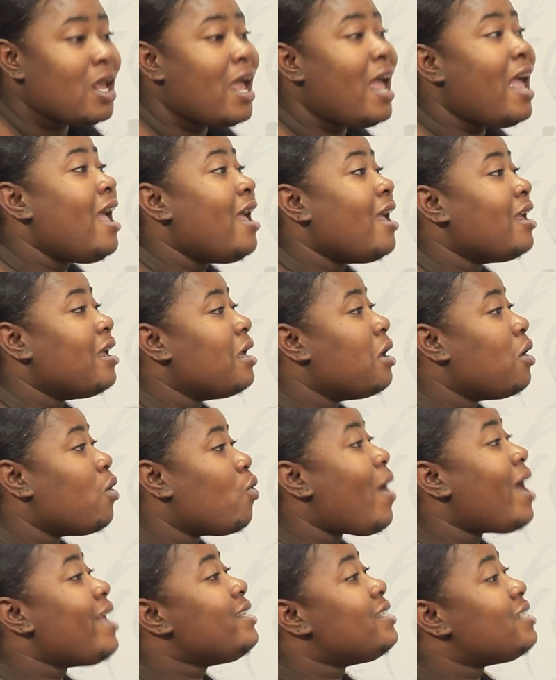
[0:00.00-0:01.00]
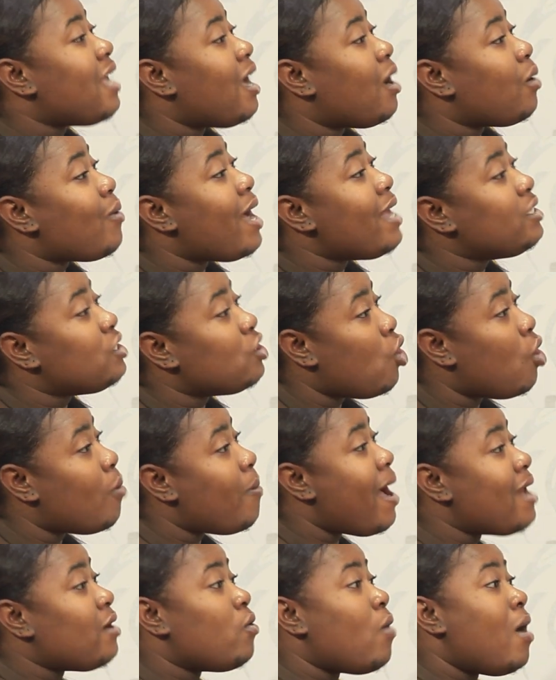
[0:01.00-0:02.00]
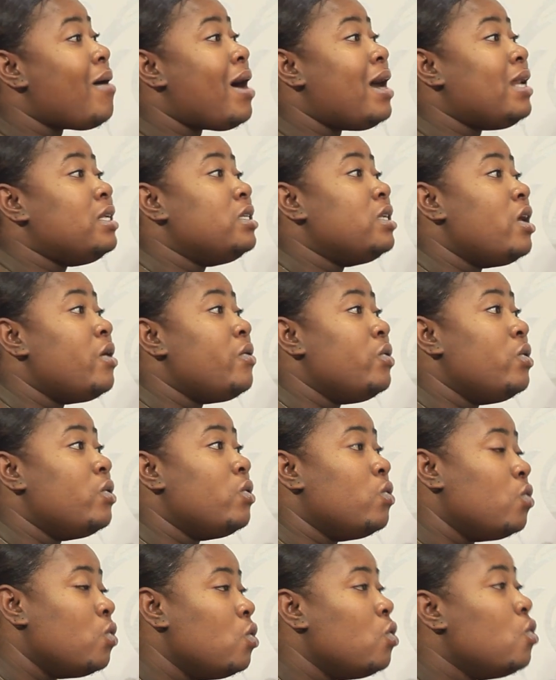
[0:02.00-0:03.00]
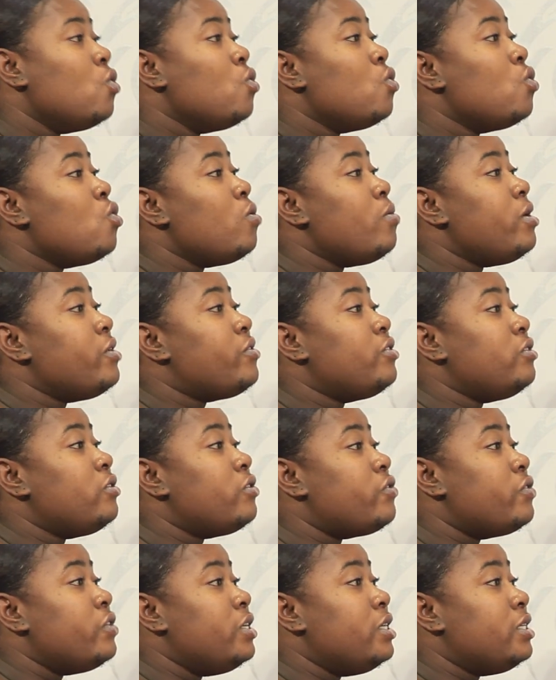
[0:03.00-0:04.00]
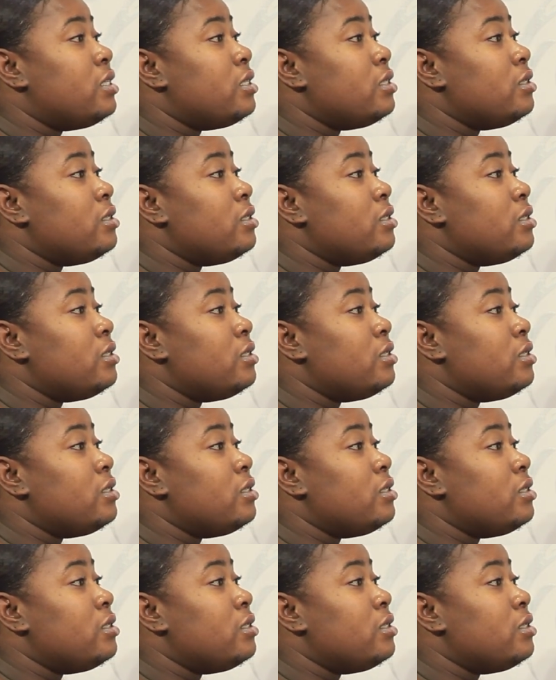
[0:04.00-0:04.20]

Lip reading: Eh, wadja, wadja. Oba, no, I live with you. Betty Street.